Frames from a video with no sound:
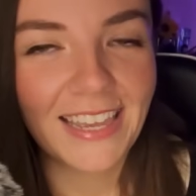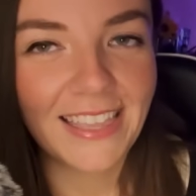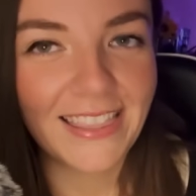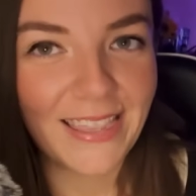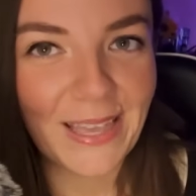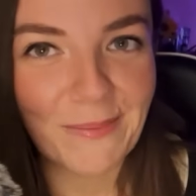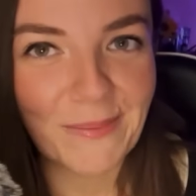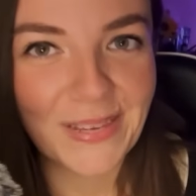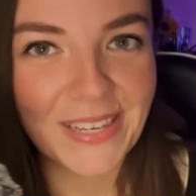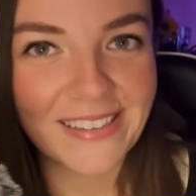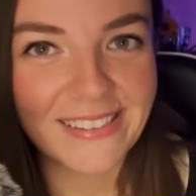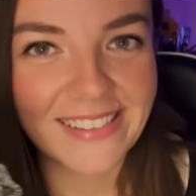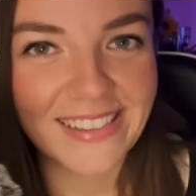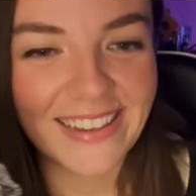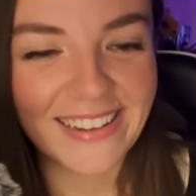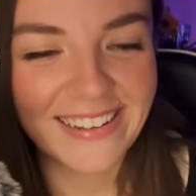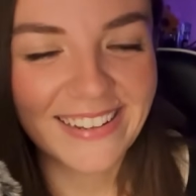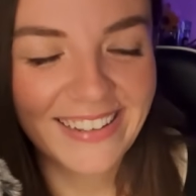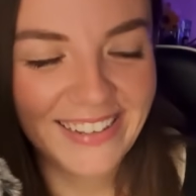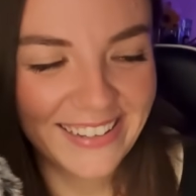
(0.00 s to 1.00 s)
That being
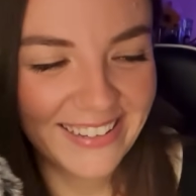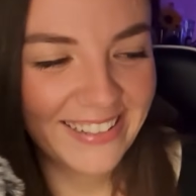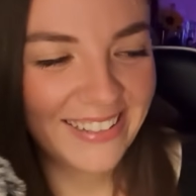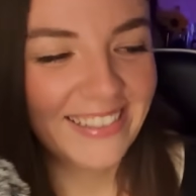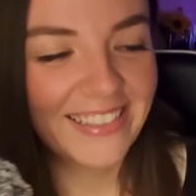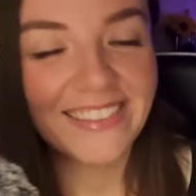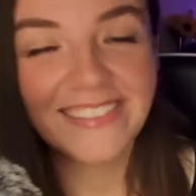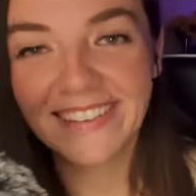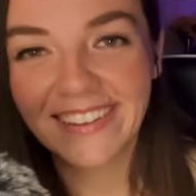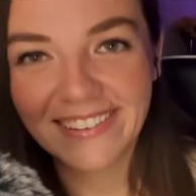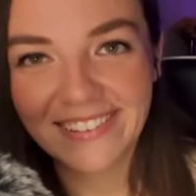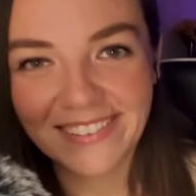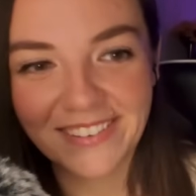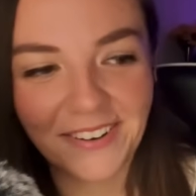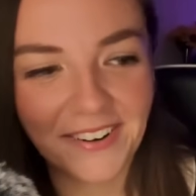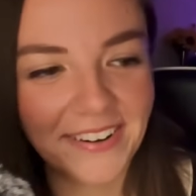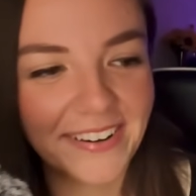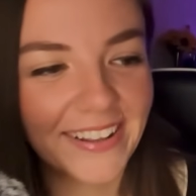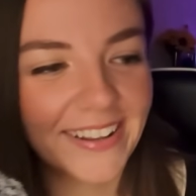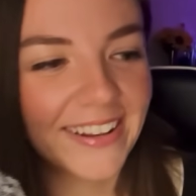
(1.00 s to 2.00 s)
said, let's get
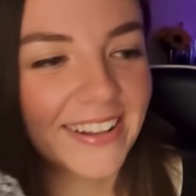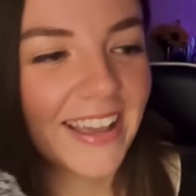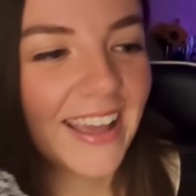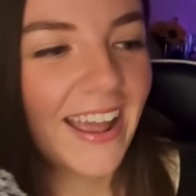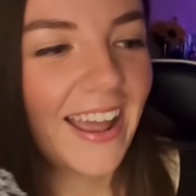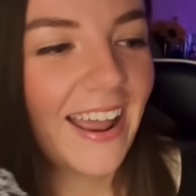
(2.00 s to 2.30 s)
started.